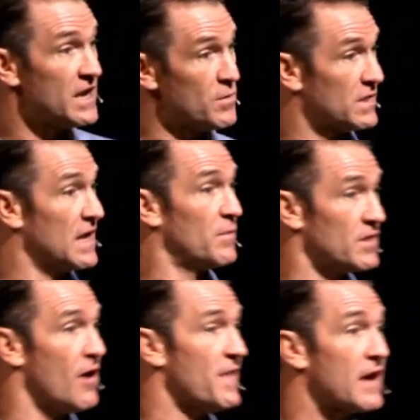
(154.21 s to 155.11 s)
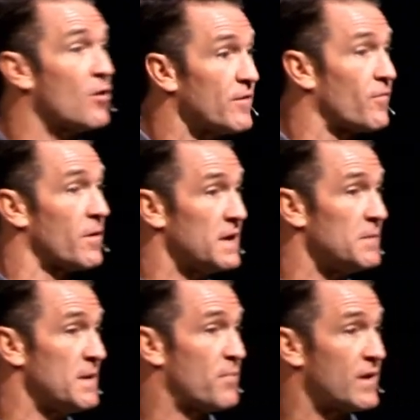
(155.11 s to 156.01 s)
And you would think with all that going for him,
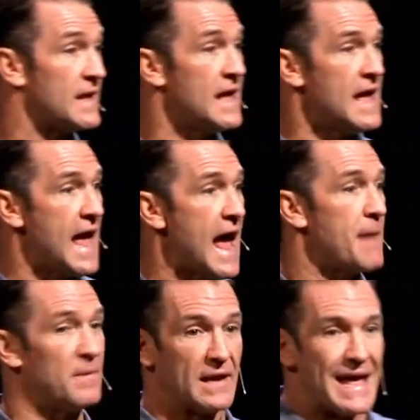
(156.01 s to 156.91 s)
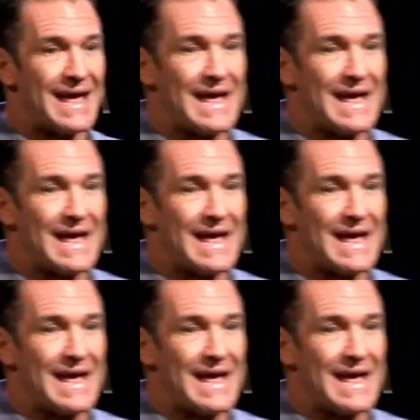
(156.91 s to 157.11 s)
he'd be pretty happy.